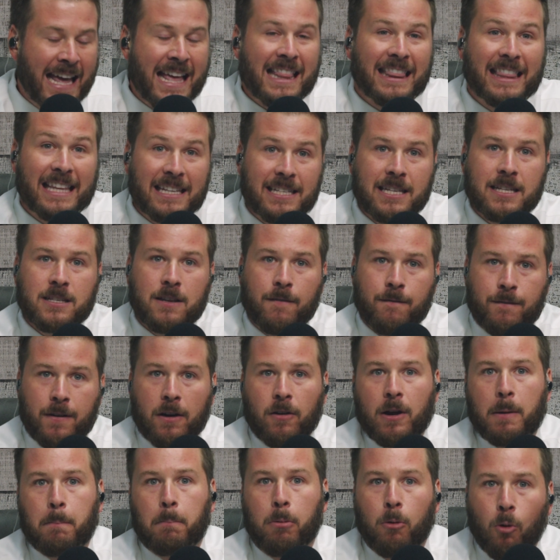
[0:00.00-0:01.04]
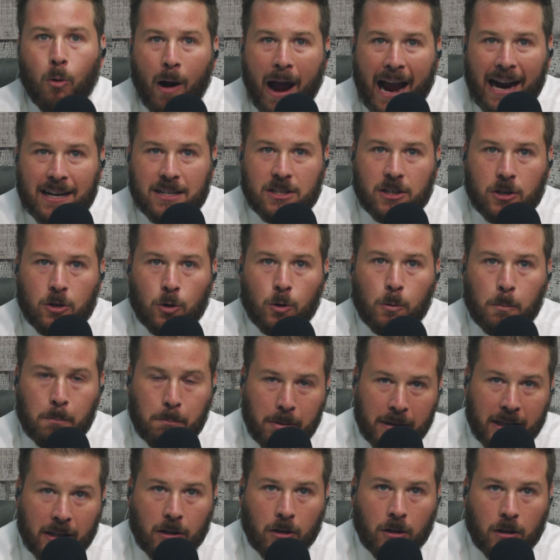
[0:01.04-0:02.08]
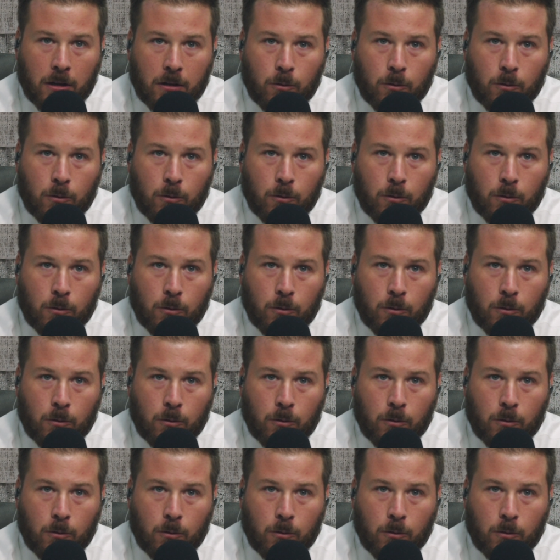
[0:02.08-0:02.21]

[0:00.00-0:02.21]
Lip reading: This is a very practical bill,